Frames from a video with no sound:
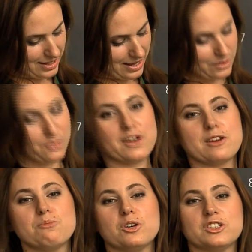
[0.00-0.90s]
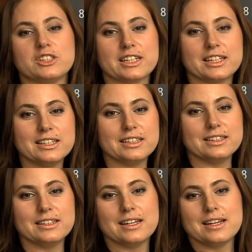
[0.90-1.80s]
yet very modern
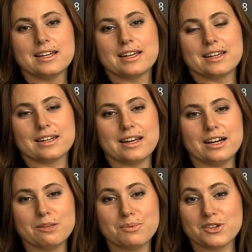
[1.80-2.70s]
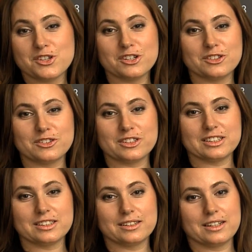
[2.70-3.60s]
key can help your
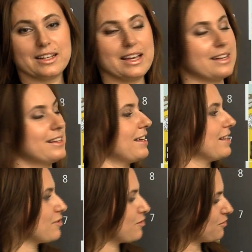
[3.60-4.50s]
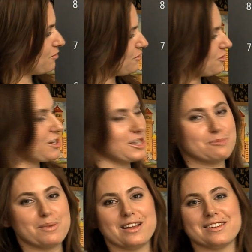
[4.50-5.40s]
children get into the chess
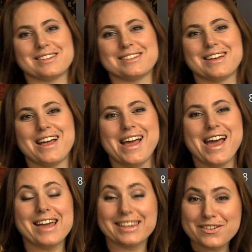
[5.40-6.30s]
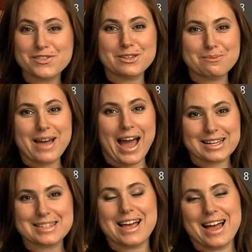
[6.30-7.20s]
palace and gives them
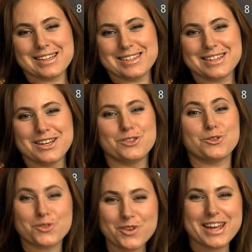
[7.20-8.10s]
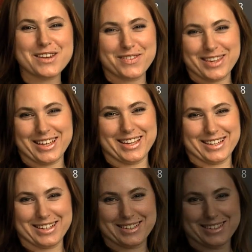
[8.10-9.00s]
access to creative thinking.